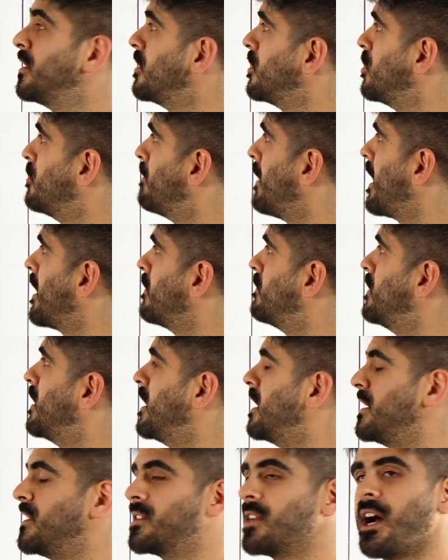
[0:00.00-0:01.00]
you might have
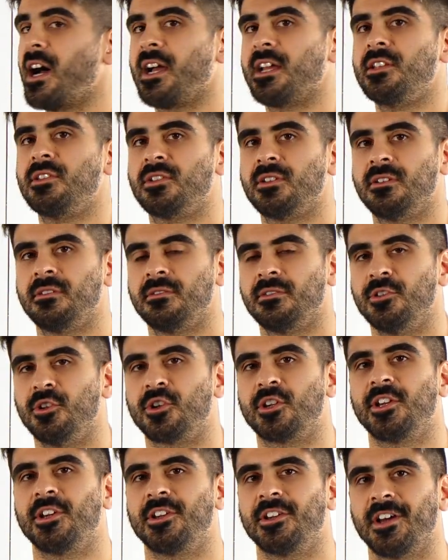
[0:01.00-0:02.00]
nearly died
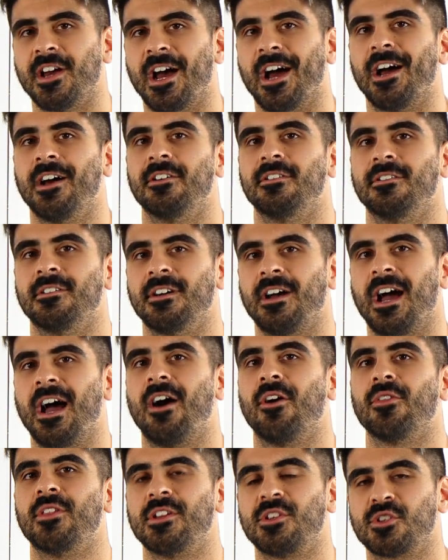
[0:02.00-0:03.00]
looking at
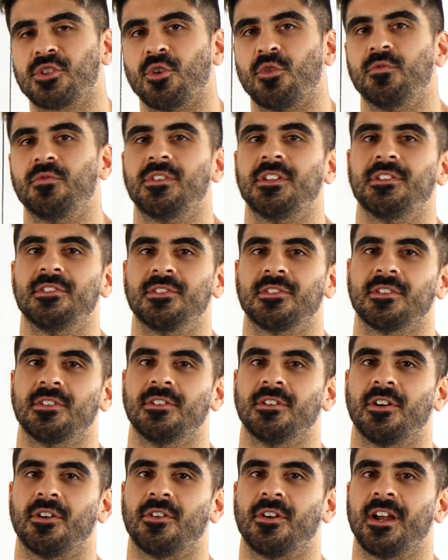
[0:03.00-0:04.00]
how they solve these,
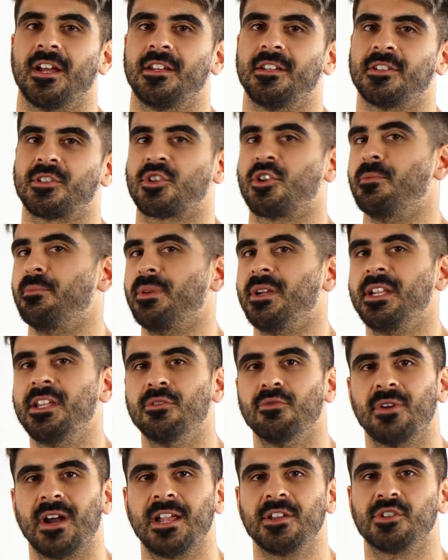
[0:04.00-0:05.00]
all right? It's
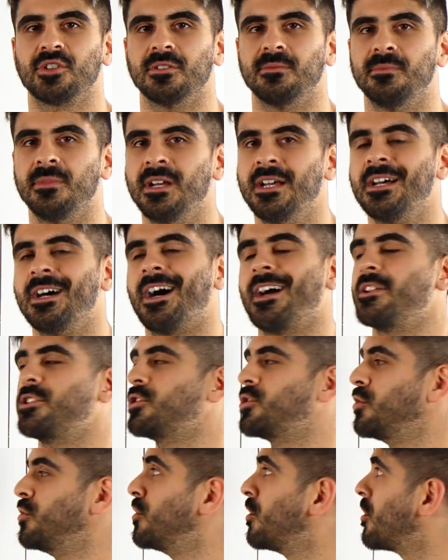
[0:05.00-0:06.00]
completely random. I
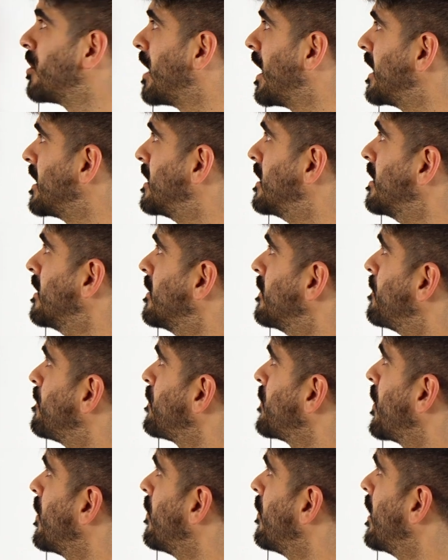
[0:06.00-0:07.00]
do not like it,
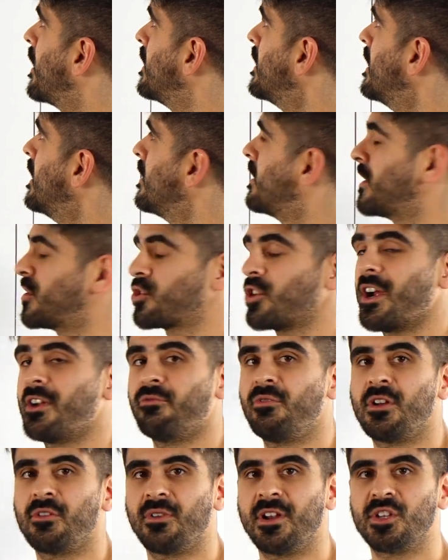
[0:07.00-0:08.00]
all right? They try
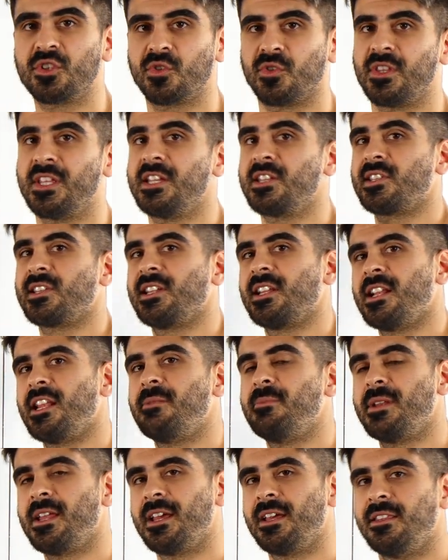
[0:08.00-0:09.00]
and rearrange for this and
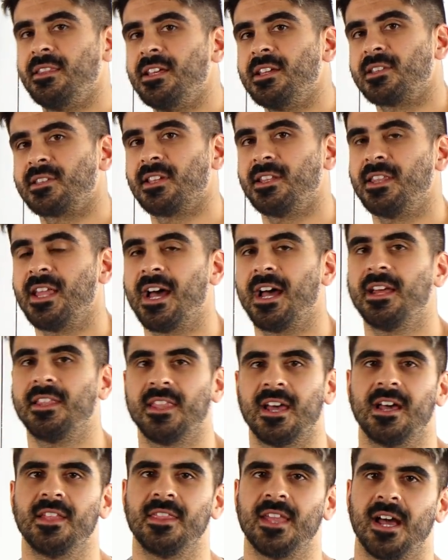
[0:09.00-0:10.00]
eliminate and this and that
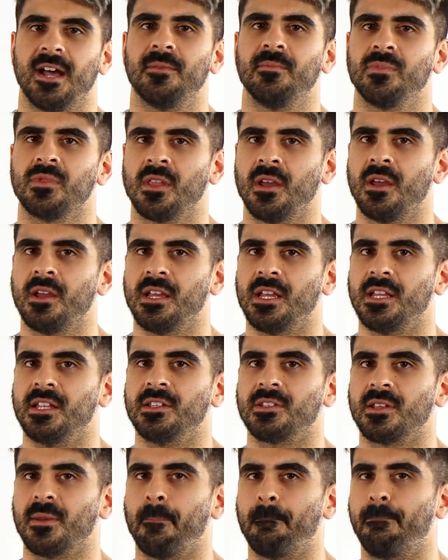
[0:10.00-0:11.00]
and that and that. It
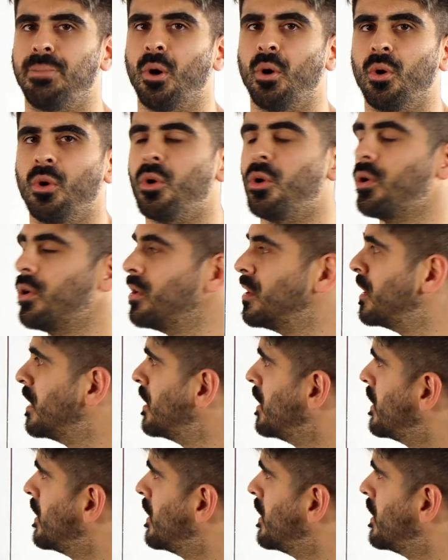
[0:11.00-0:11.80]
is poor